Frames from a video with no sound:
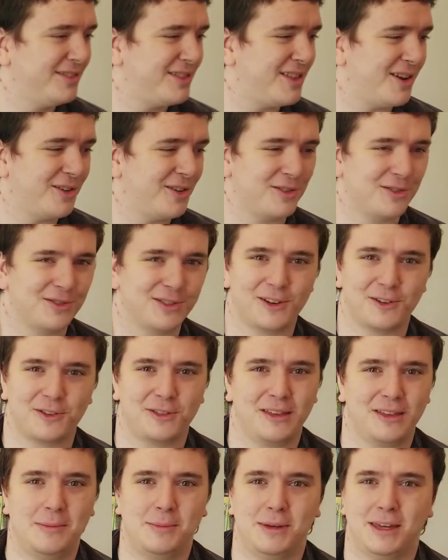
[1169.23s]

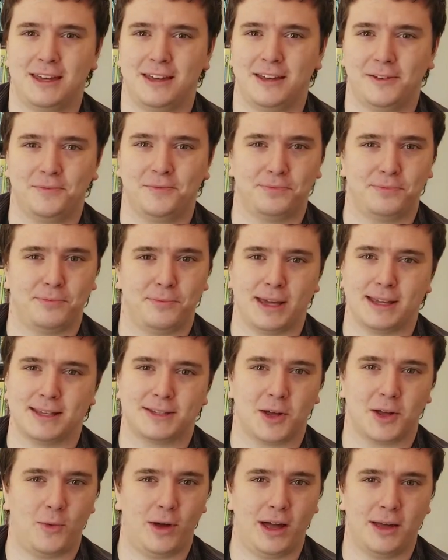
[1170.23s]
their theming,
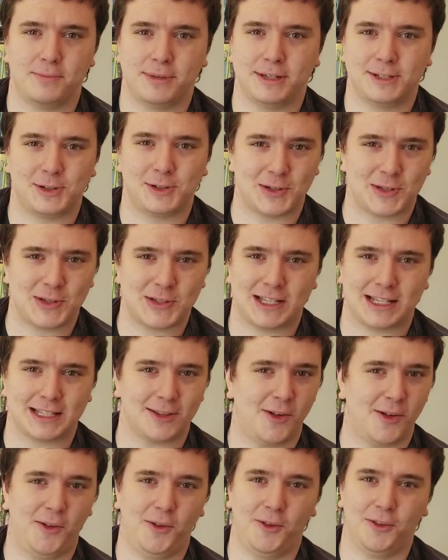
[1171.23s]
basic white bitches,
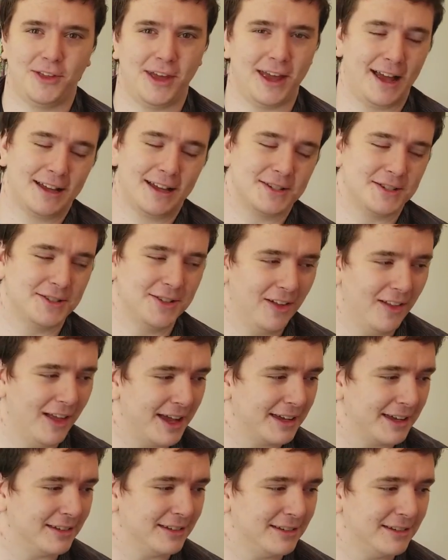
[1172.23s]
like the whole thing. I just don't
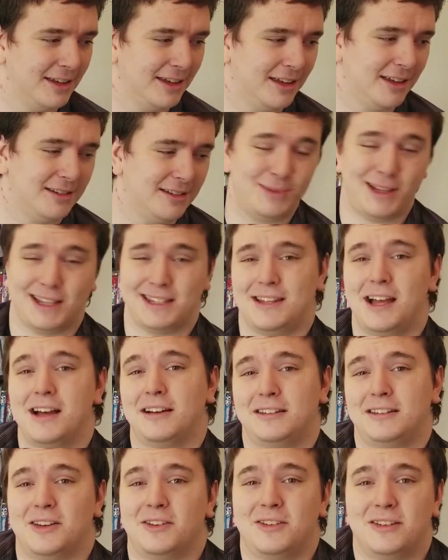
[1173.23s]
like it. Plus,
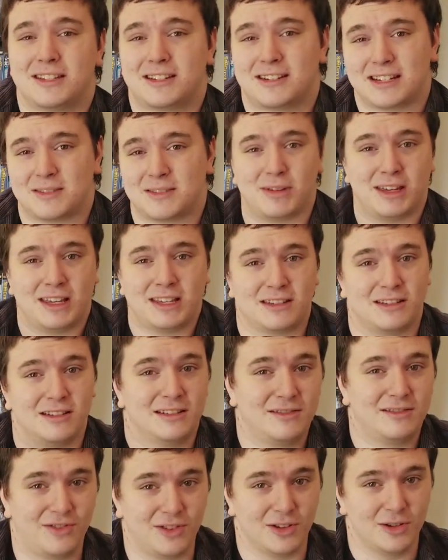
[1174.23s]
Dunkin' Donuts just makes
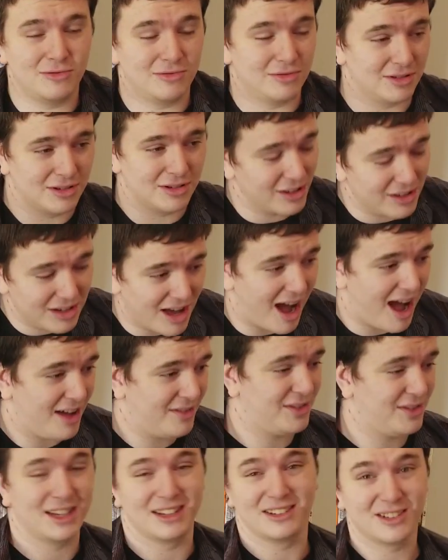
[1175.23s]
good food and good
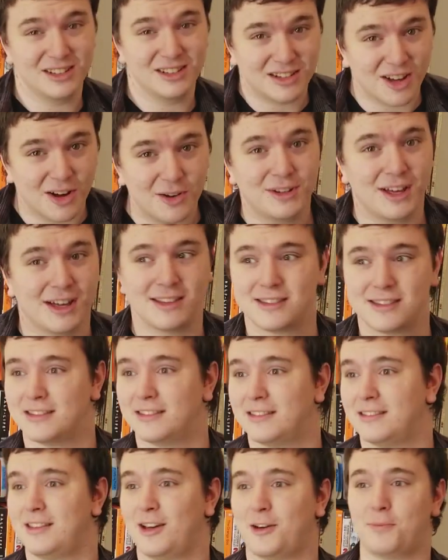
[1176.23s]
coffee and good
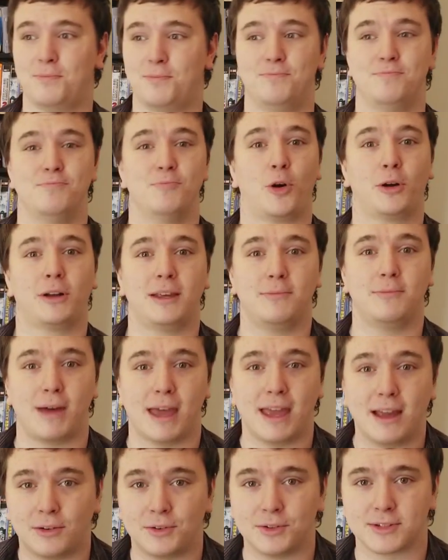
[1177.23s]
donuts, and their morning
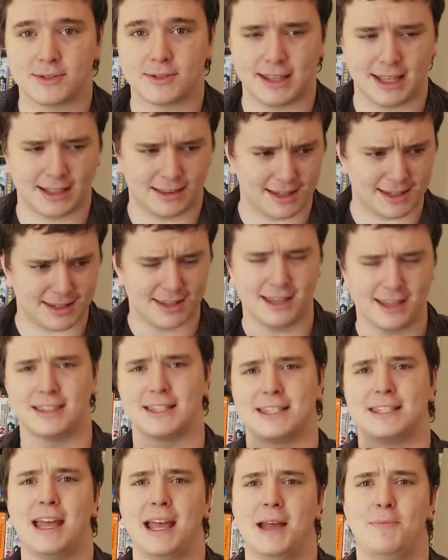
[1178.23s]
bagels, like
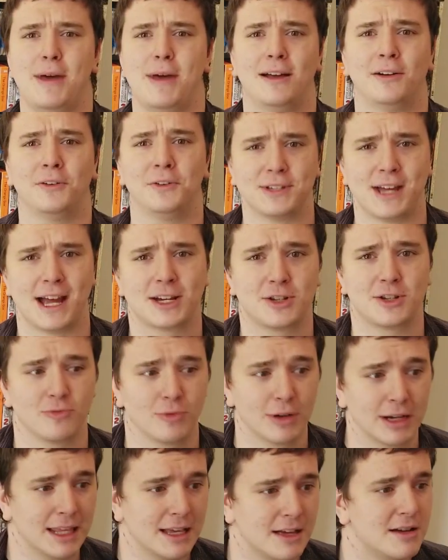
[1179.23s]
the steak bagels, are
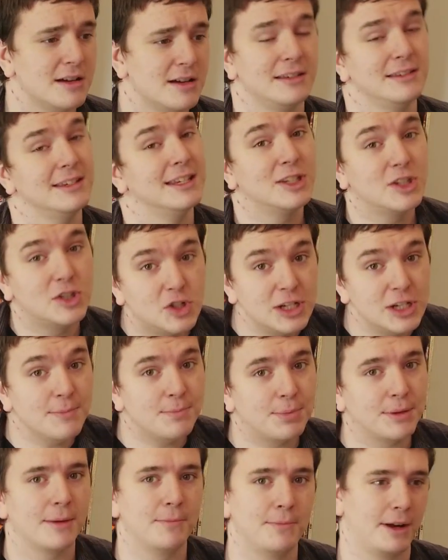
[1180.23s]
actually really good, and it's
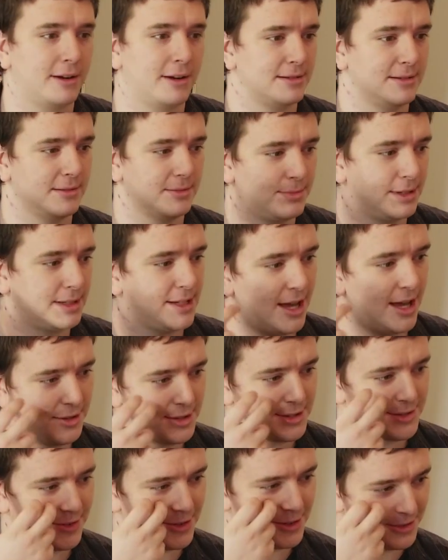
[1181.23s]
cheap compared to
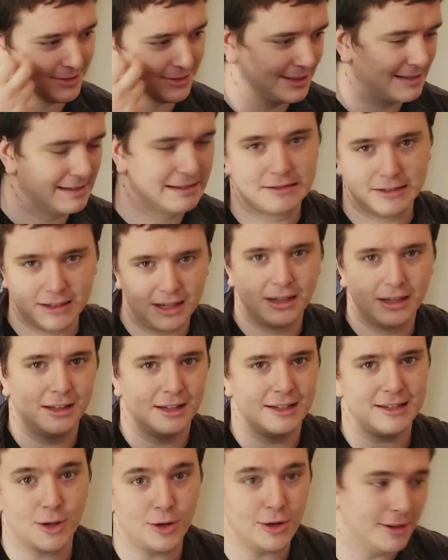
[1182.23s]
McDonald's food, and
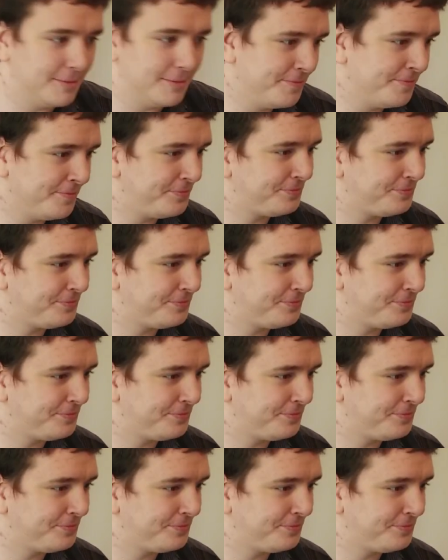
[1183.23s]
it's good.